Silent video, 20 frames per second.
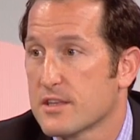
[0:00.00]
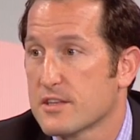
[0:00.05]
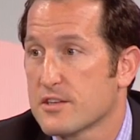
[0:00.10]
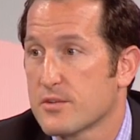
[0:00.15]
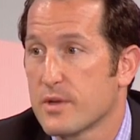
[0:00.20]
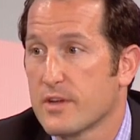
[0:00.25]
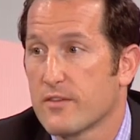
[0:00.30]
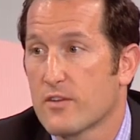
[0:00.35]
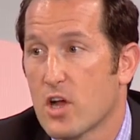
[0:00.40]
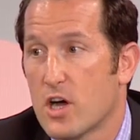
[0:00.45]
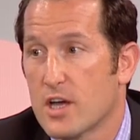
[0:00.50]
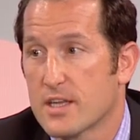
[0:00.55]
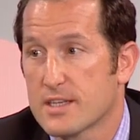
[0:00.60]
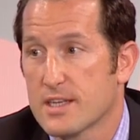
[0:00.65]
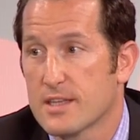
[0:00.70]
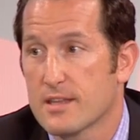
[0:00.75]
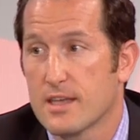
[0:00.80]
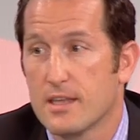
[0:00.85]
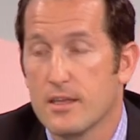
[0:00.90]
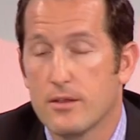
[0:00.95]
the suite of
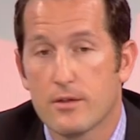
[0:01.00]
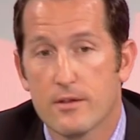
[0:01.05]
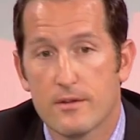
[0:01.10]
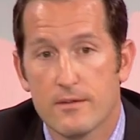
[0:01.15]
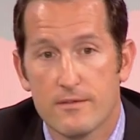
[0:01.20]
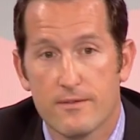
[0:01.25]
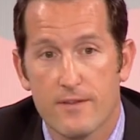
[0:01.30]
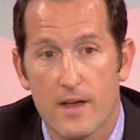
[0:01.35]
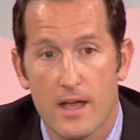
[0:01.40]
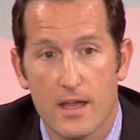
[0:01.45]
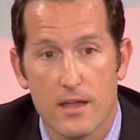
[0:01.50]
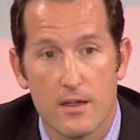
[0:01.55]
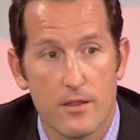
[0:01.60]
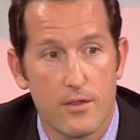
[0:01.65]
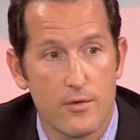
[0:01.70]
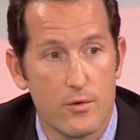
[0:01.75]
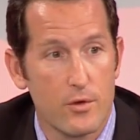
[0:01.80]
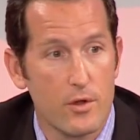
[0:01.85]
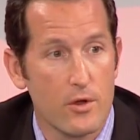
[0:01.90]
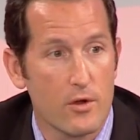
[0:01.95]
content that you can find
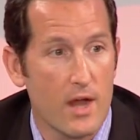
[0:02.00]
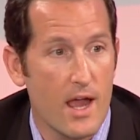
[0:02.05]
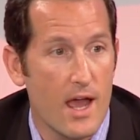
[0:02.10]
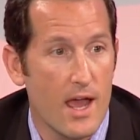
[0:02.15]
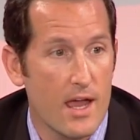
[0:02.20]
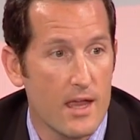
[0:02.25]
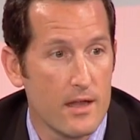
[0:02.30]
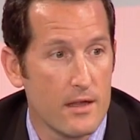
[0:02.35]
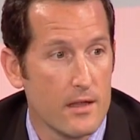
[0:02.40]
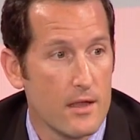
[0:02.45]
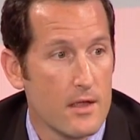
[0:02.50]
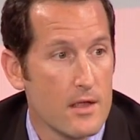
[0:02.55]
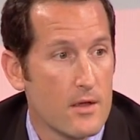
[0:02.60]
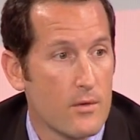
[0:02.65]
through your guide.